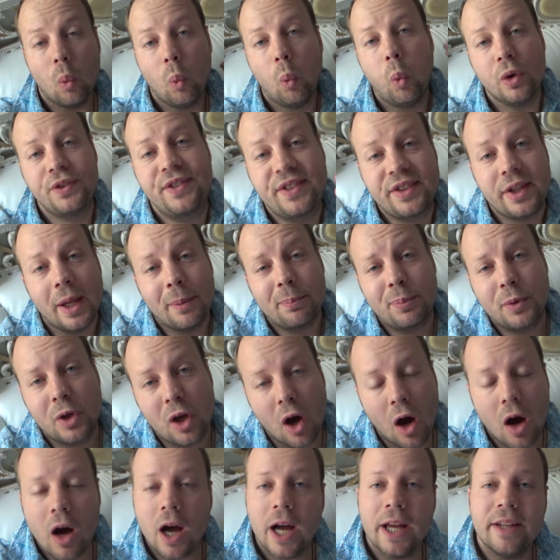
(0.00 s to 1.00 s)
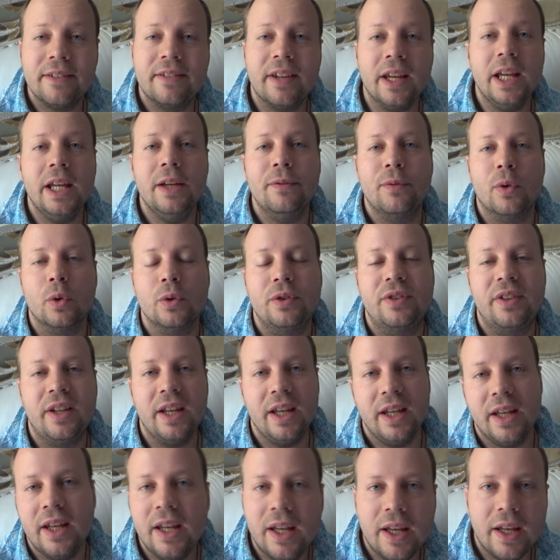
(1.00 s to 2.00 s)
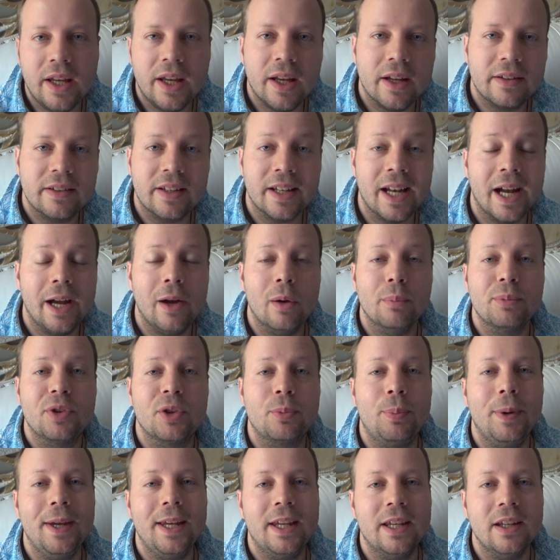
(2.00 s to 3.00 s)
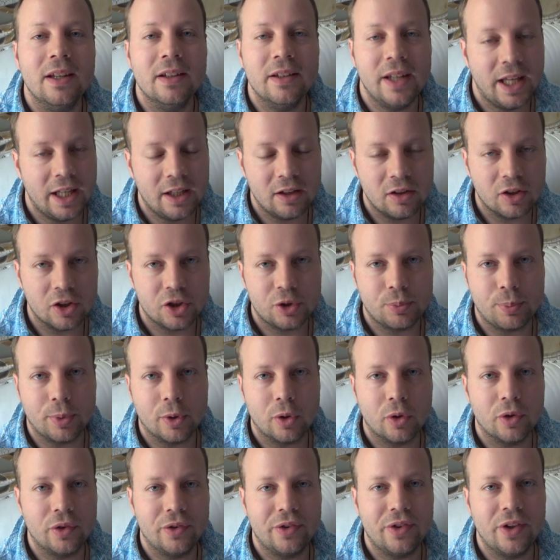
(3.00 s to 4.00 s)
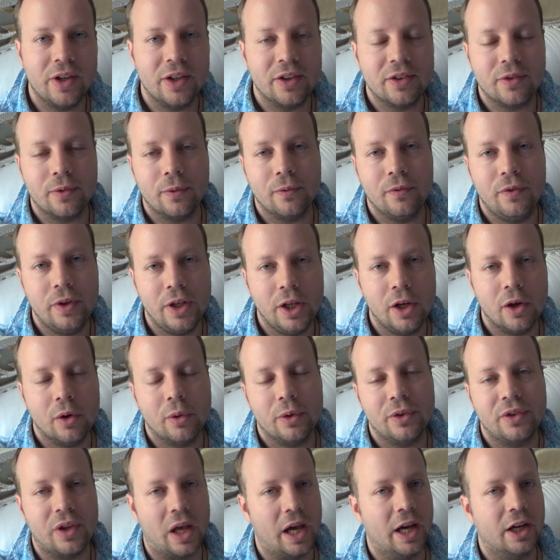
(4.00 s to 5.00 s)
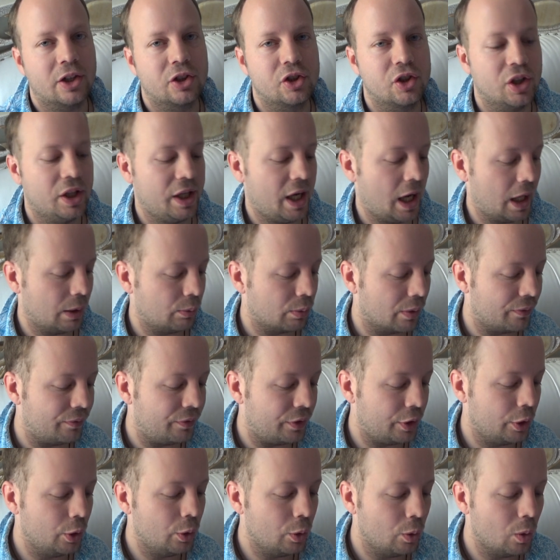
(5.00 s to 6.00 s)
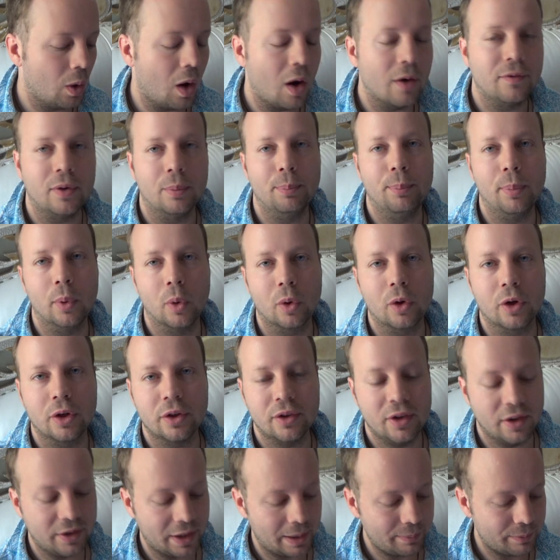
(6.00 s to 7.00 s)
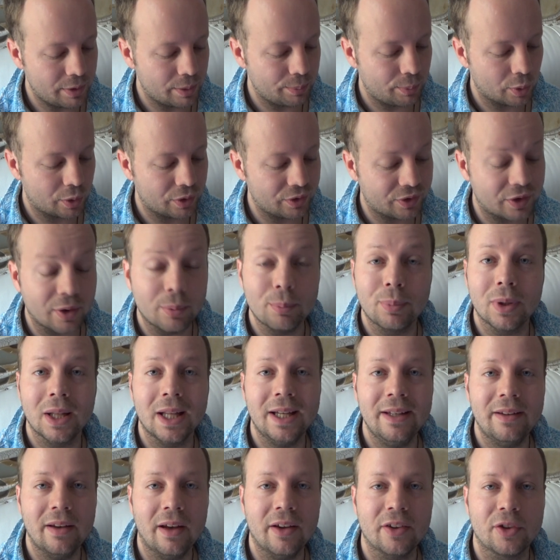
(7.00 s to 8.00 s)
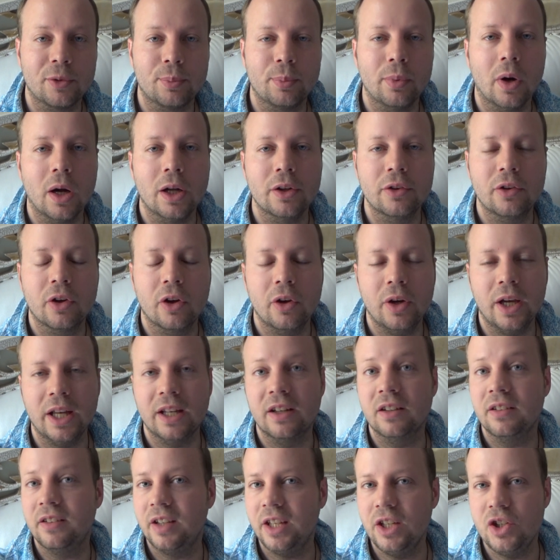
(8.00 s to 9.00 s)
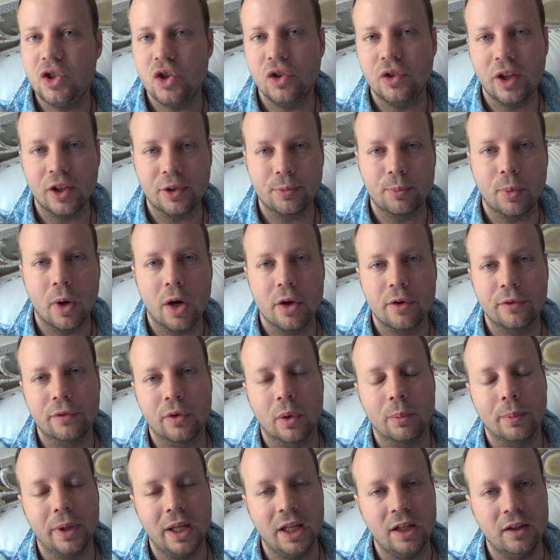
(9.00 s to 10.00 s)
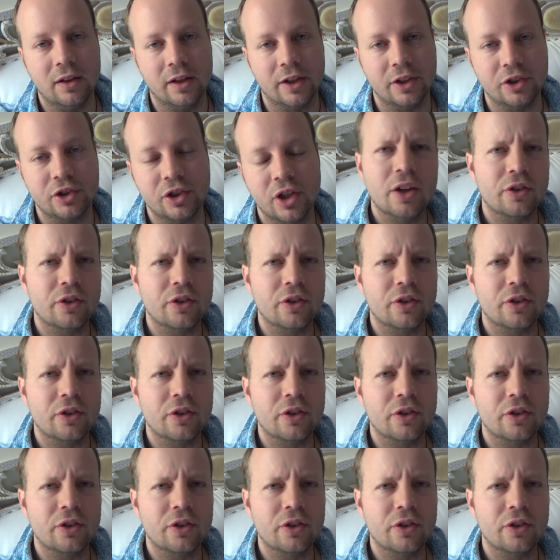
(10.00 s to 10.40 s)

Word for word: What's up guys, Evil Deer here. Today I'm speaking in English because this video is actually a review of a book. The name of the book is Complete Esperanto and it teaches Esperanto from English.